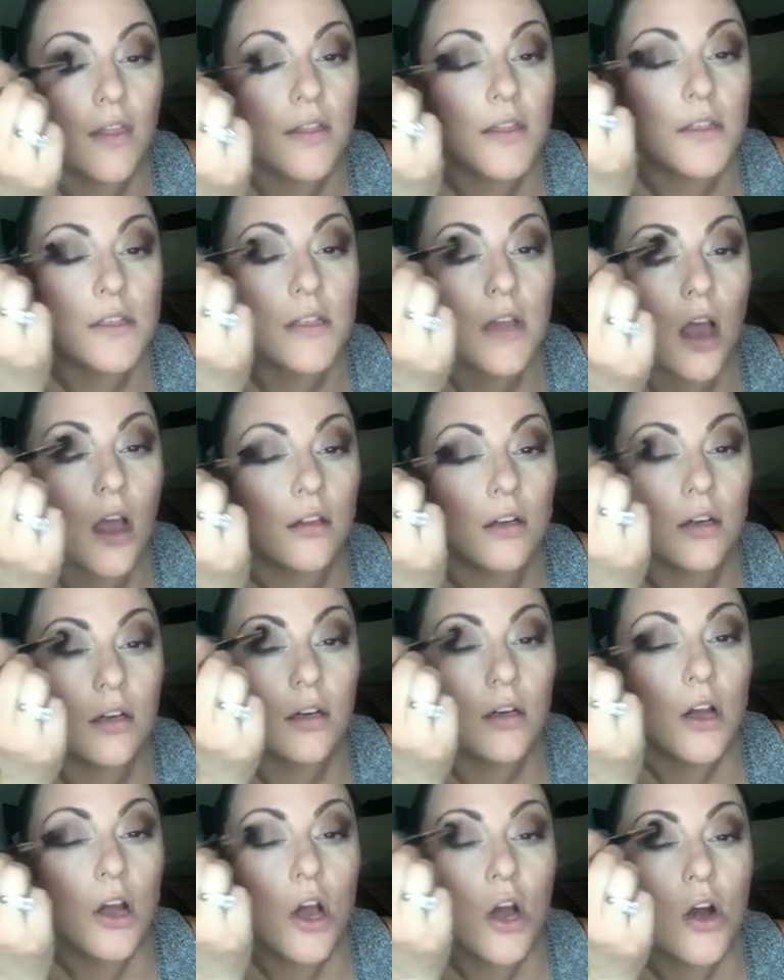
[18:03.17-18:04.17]
this color.
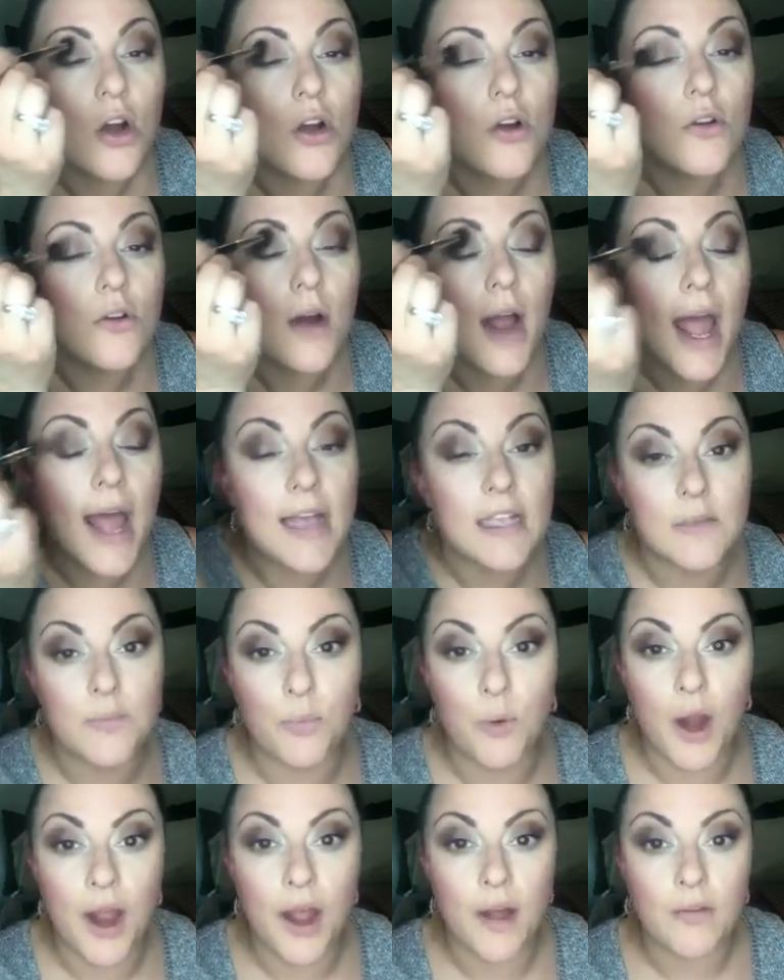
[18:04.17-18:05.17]
Who has
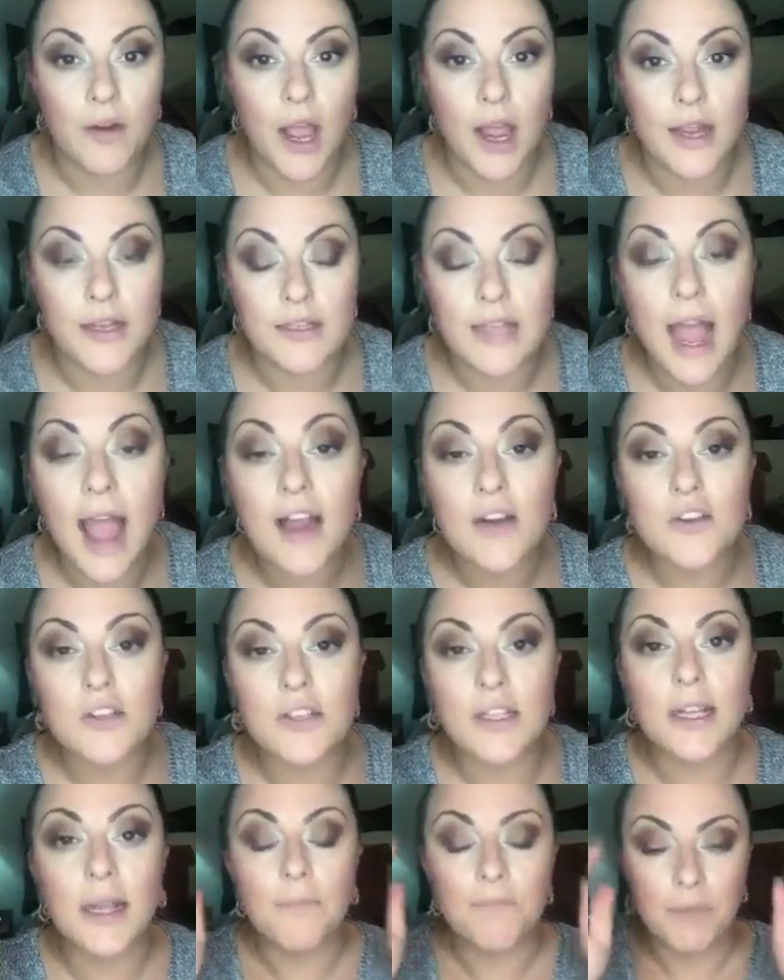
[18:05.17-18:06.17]
brown eyes?
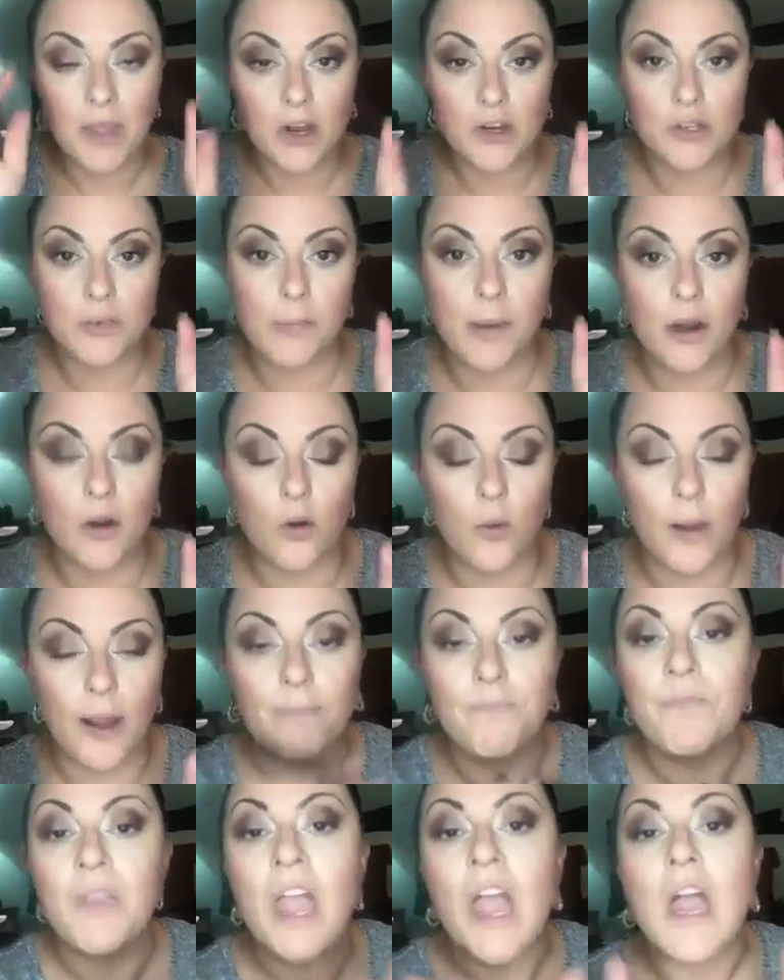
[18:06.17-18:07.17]
Actually, here's a better way.
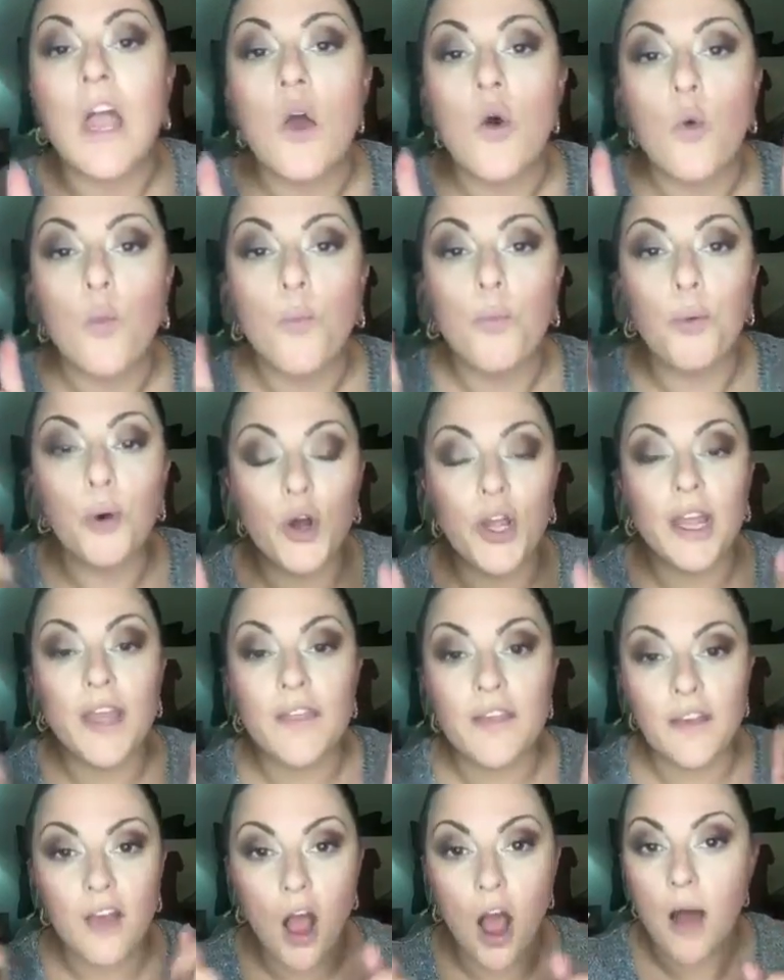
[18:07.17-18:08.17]
Put in
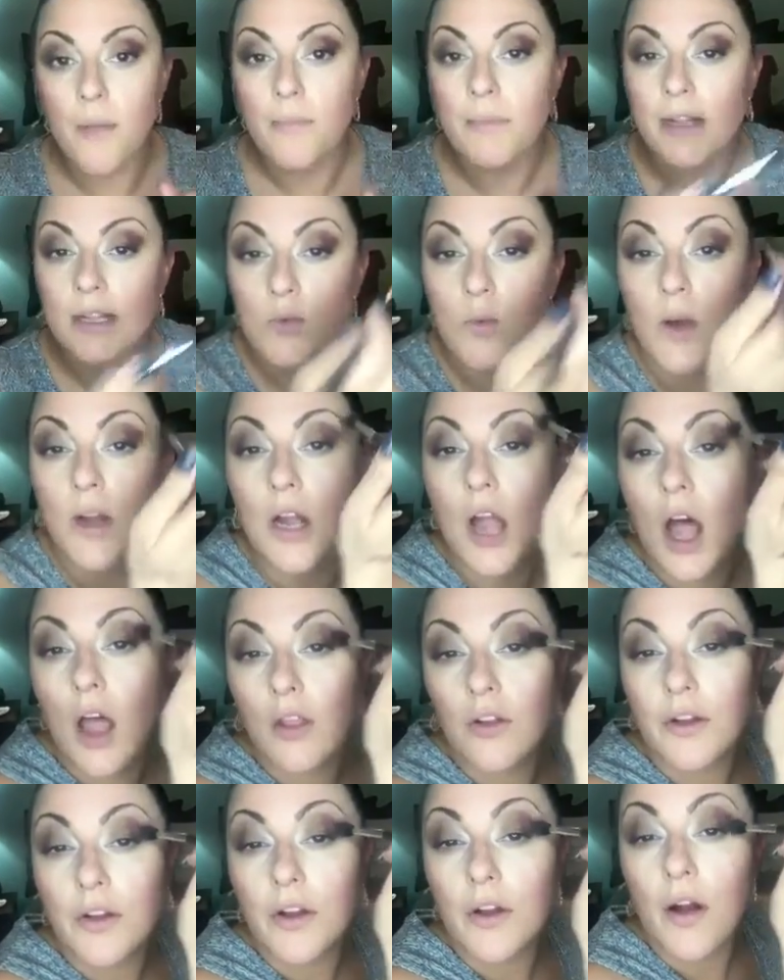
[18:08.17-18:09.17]
the comments what
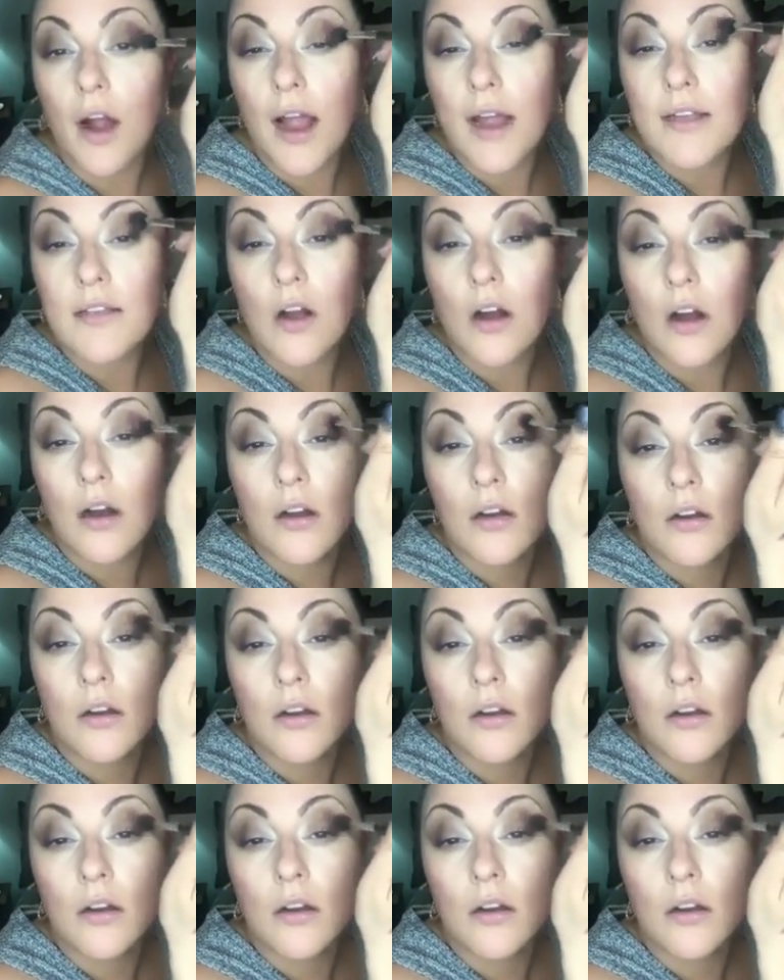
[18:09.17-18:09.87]
color your eyes are.